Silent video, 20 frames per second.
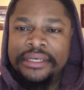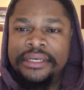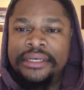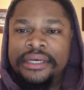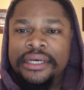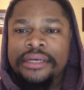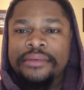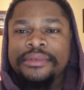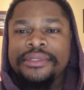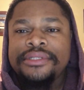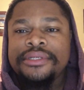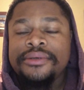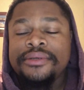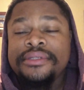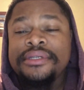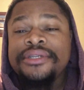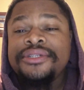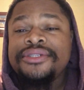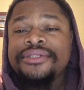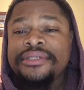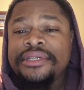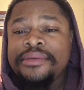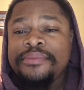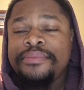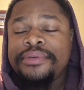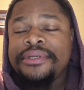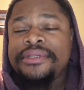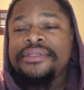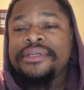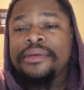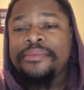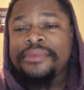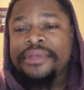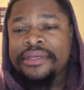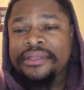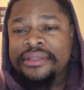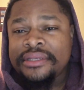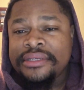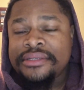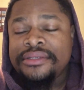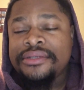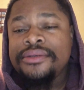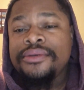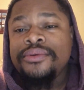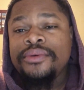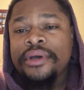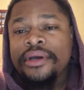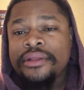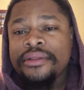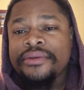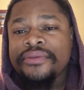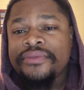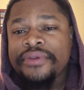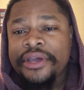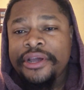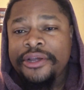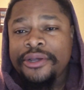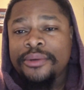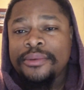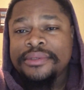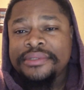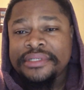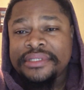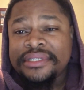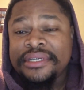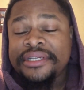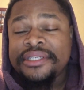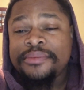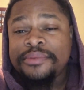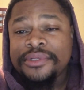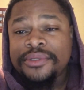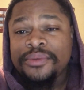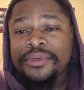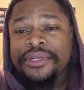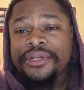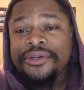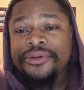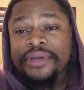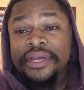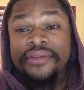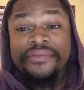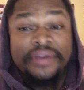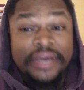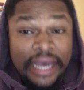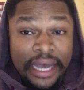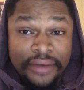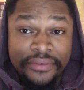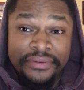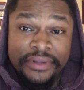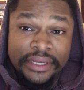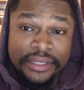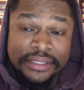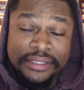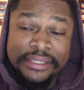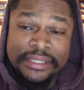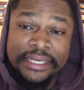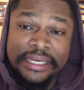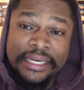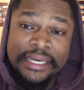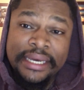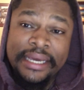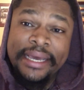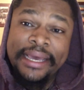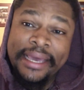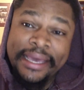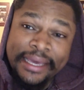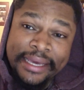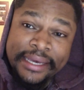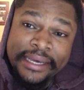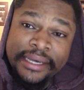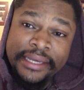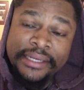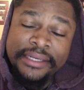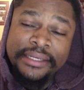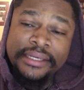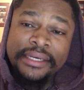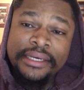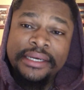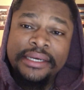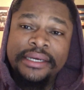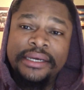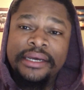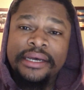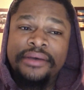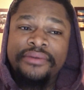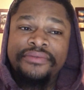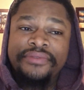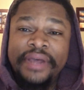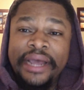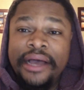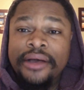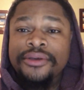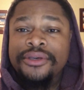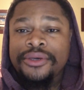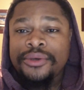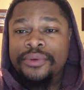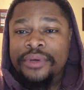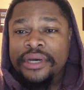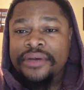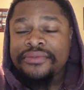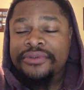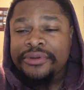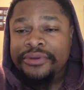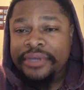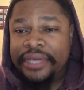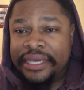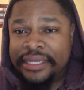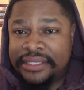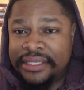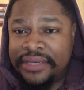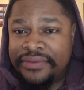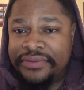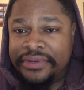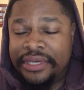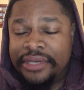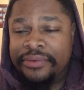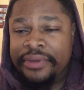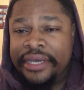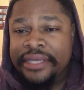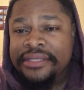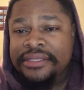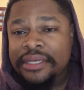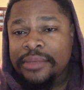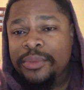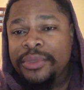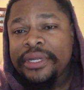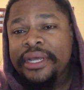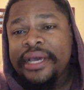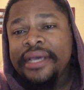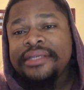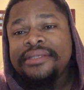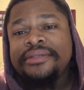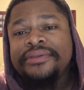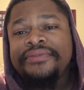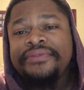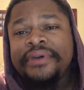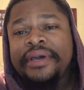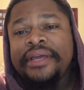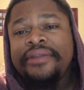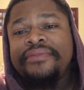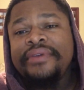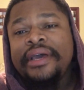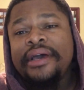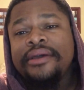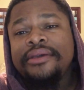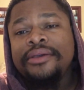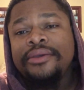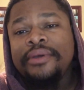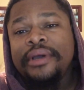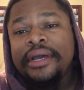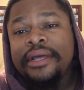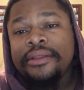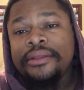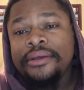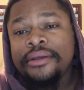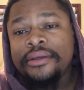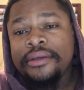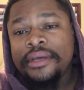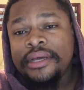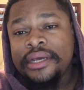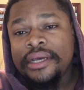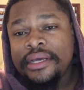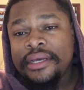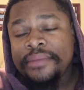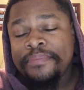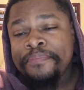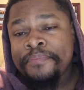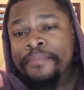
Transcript: And so essentially it puts up that these two other variables exist between creative confidence and value of creativity, right? Someone has to find value either